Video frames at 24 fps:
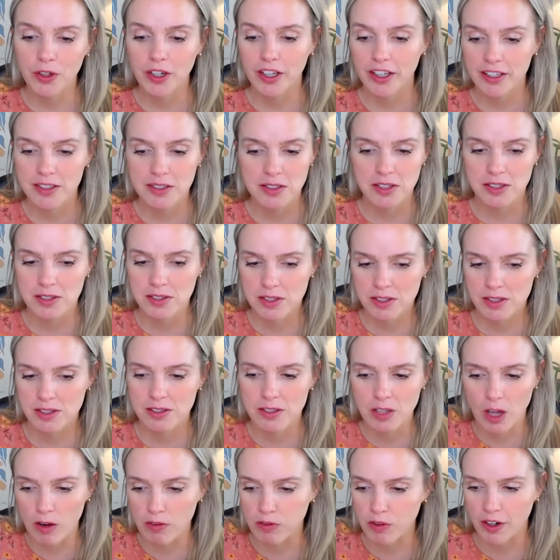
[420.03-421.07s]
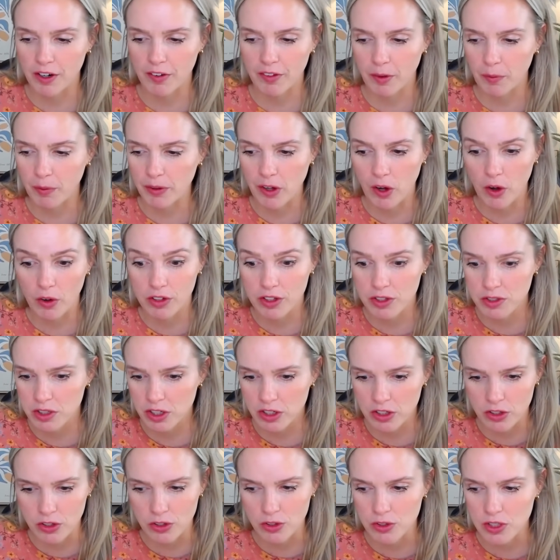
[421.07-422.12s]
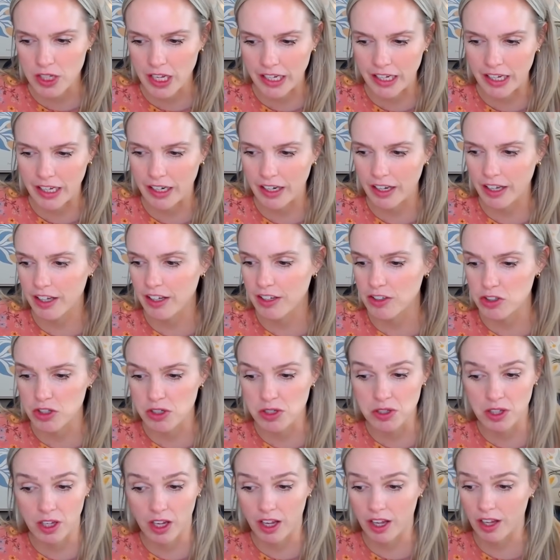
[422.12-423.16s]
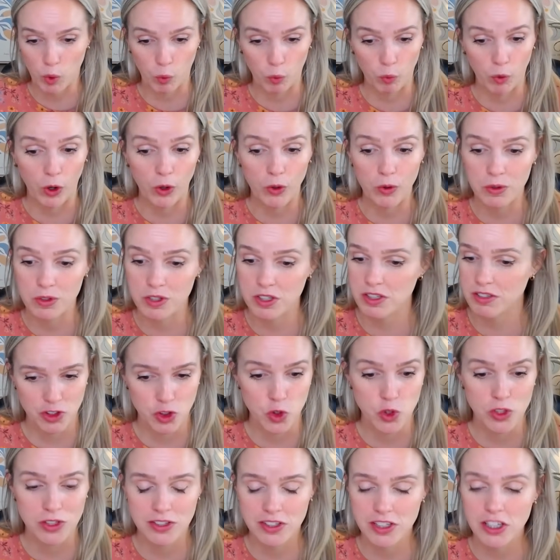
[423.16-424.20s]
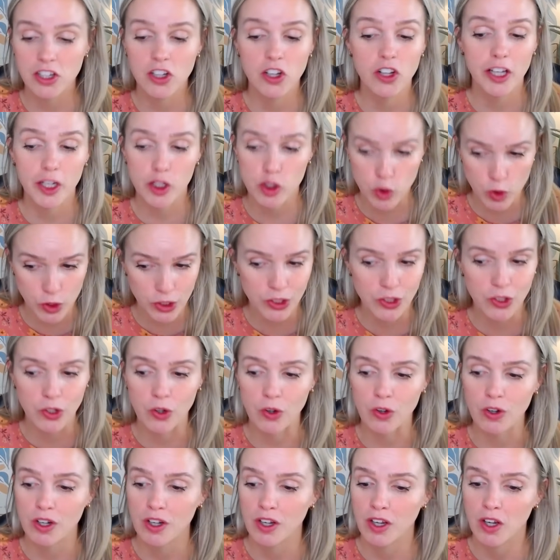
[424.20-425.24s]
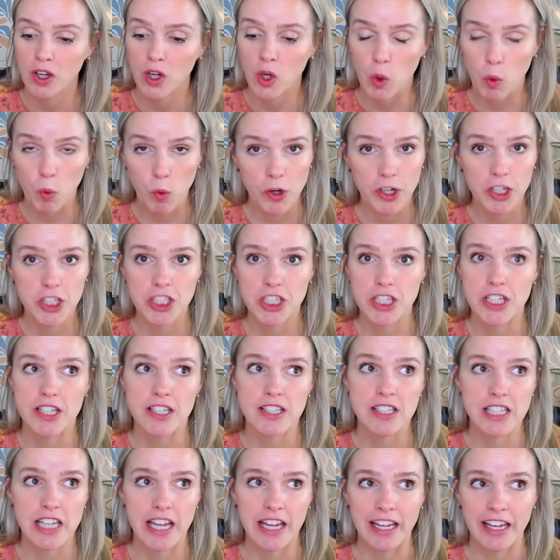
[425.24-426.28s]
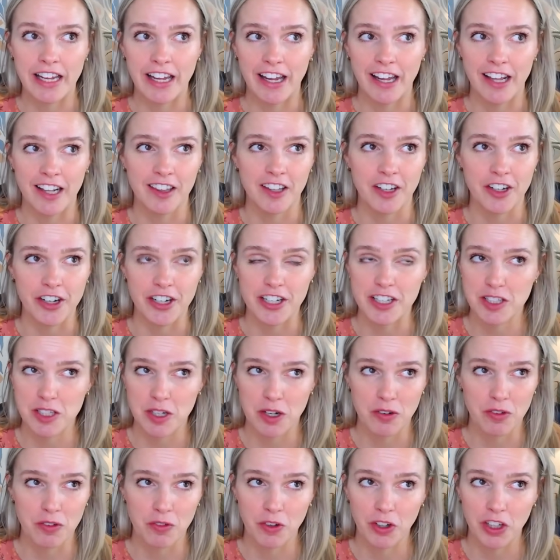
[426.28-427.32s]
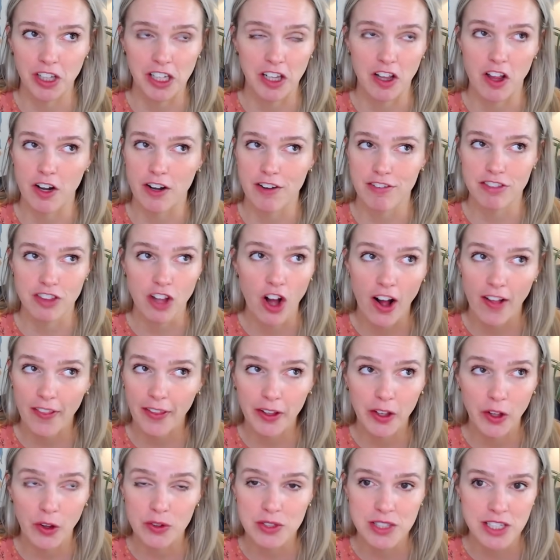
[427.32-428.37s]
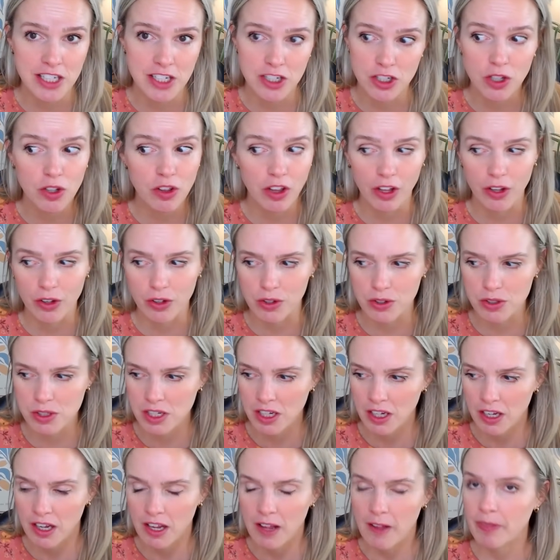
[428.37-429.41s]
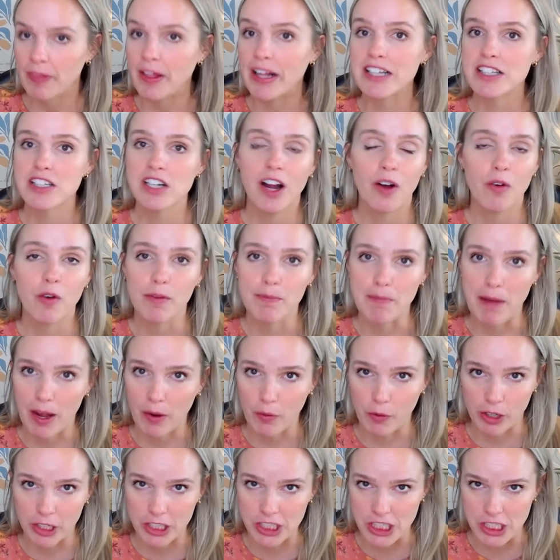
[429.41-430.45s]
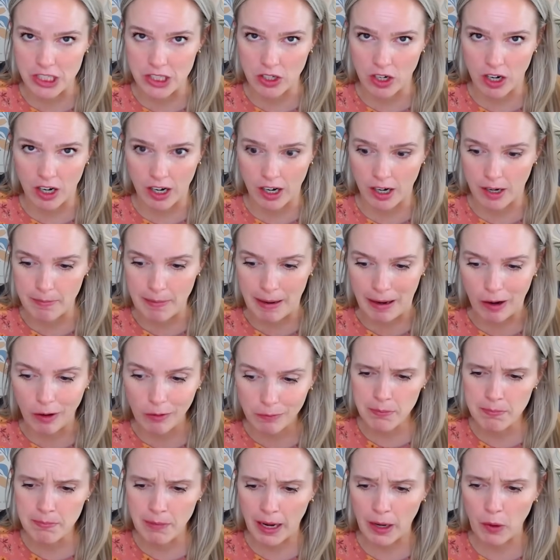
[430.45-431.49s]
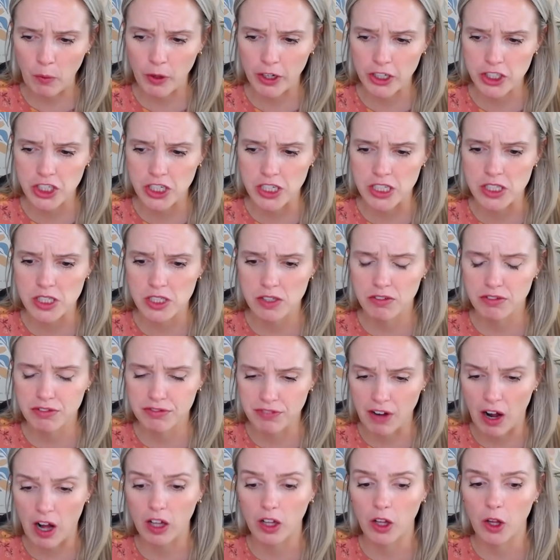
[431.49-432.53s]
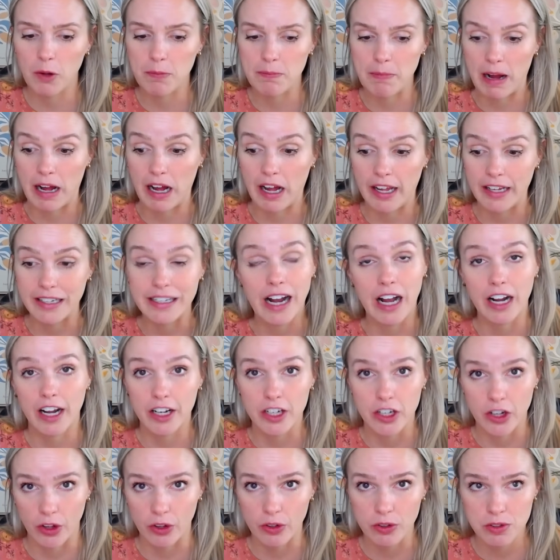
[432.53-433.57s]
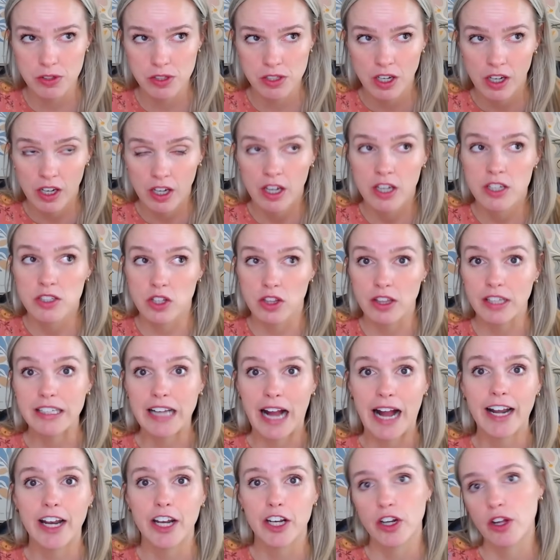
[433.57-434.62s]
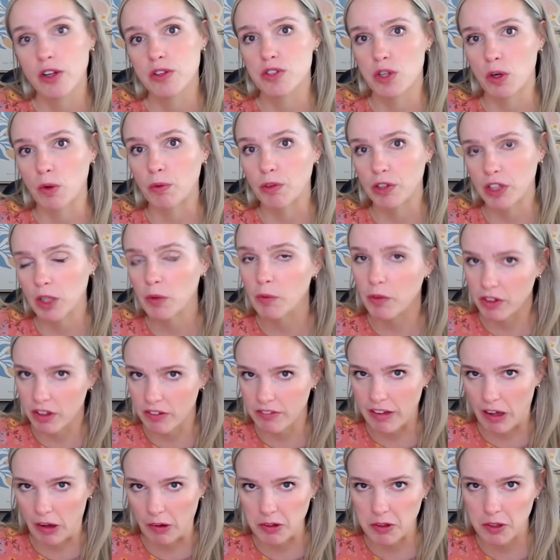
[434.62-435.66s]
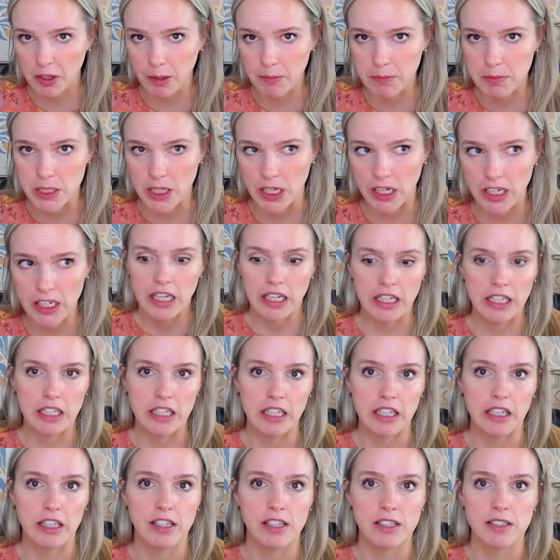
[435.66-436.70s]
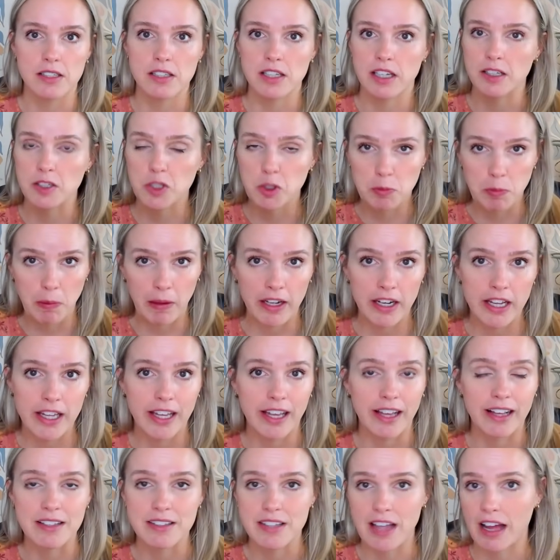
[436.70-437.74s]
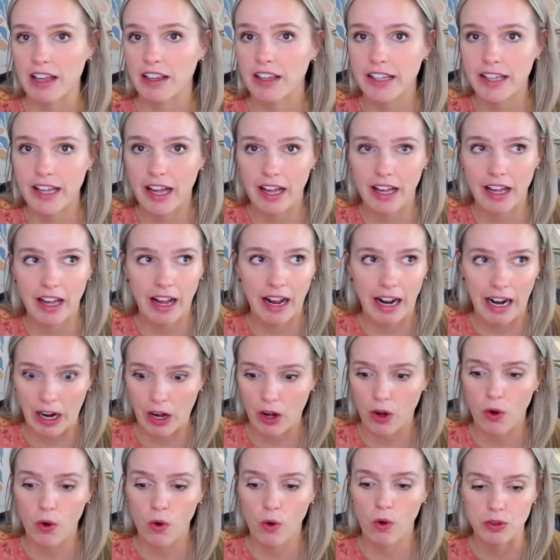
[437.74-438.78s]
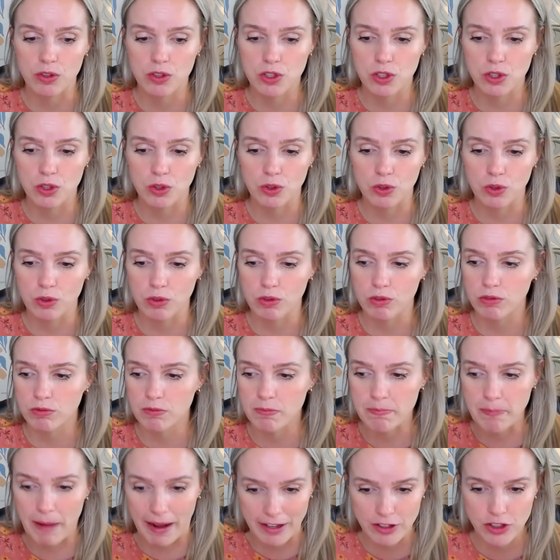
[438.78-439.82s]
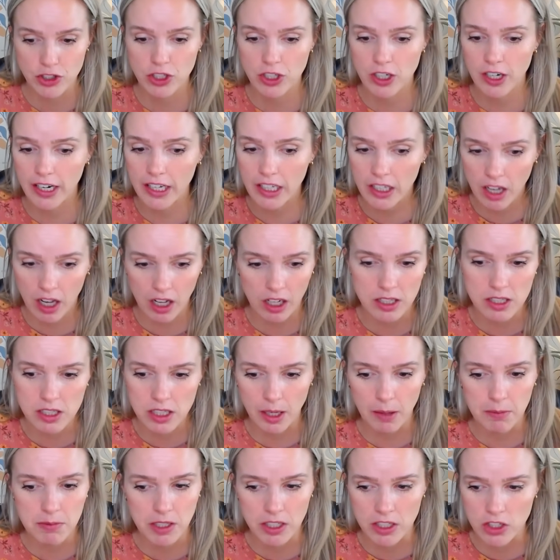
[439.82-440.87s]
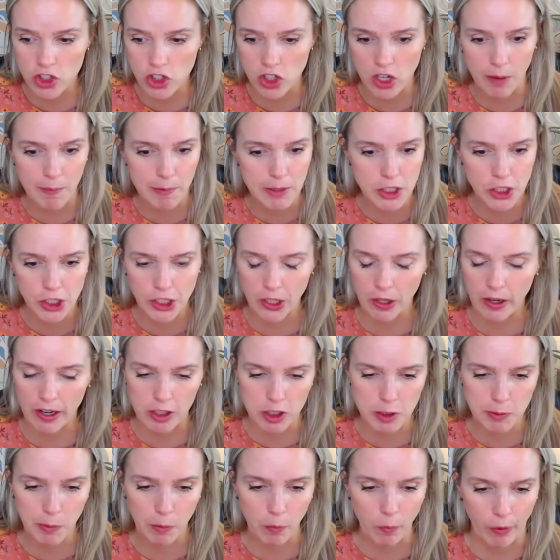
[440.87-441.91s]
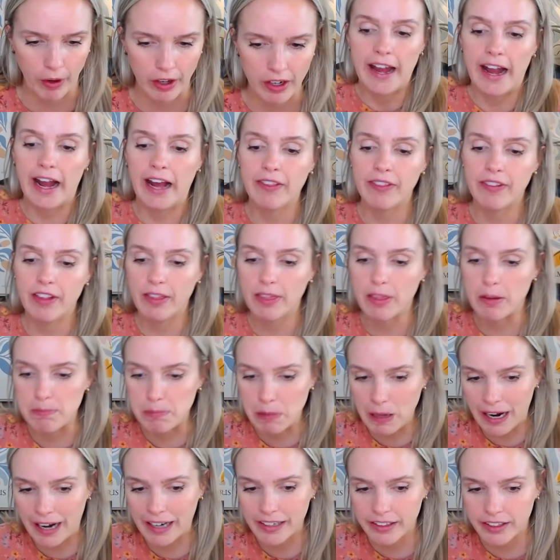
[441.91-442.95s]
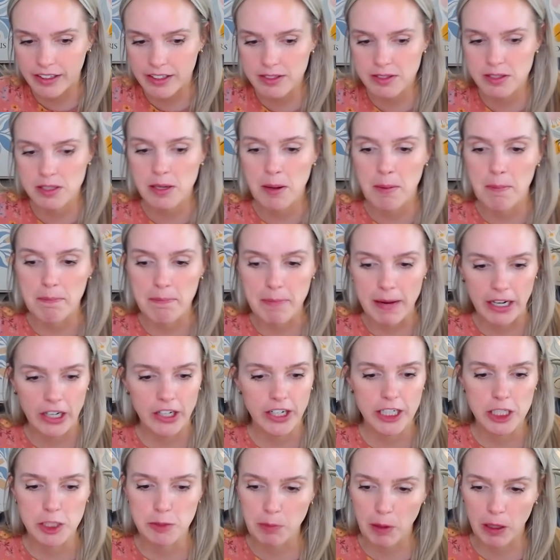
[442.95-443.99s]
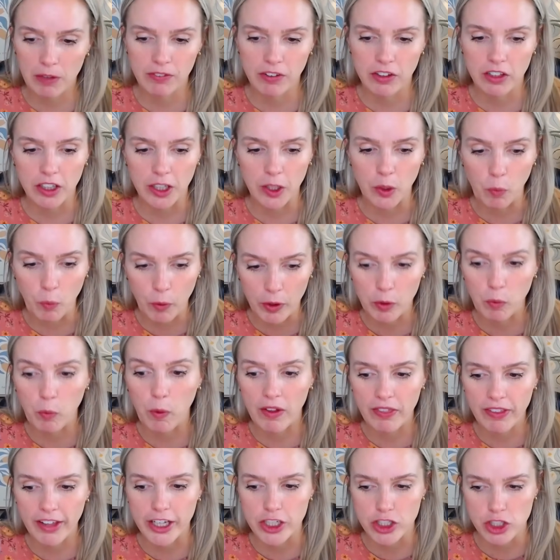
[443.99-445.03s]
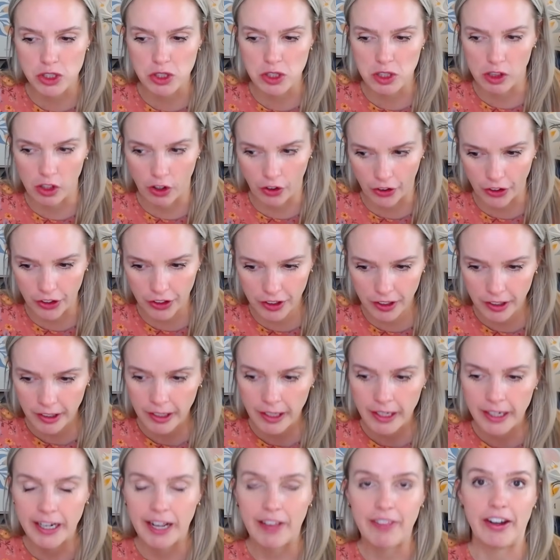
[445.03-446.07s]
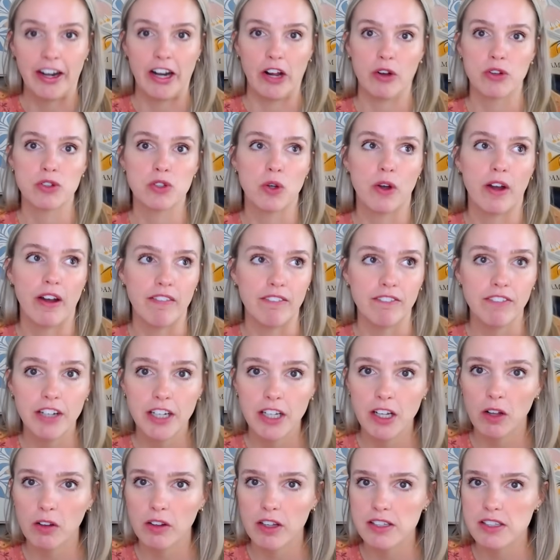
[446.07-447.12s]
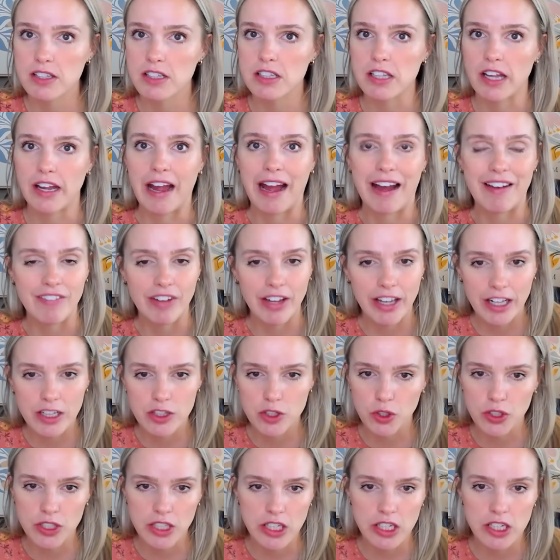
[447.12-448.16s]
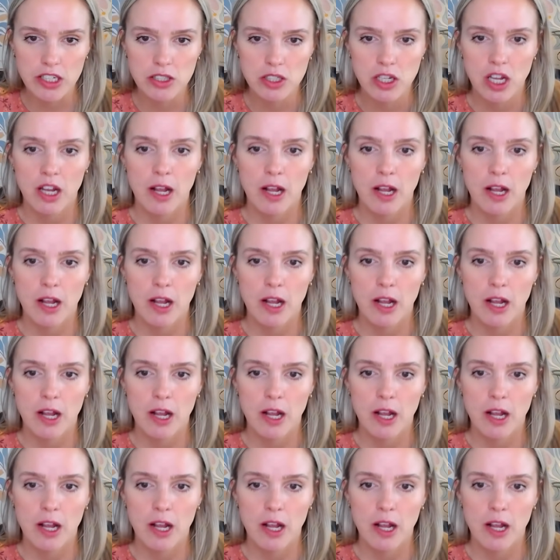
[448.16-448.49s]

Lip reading: is this software that we all used to use, and it's just like rote skill and drill worksheets, and there isn't really a lot of thought that goes into those. That's not what my worksheets are about. My worksheets follow my guided notes. So the guided notes are really where the value comes in. It is explaining exactly how to master a concept in geometry or algebra 1, and then the practice marries perfectly with what they just learned. And then I also have video lessons. I have answer keys.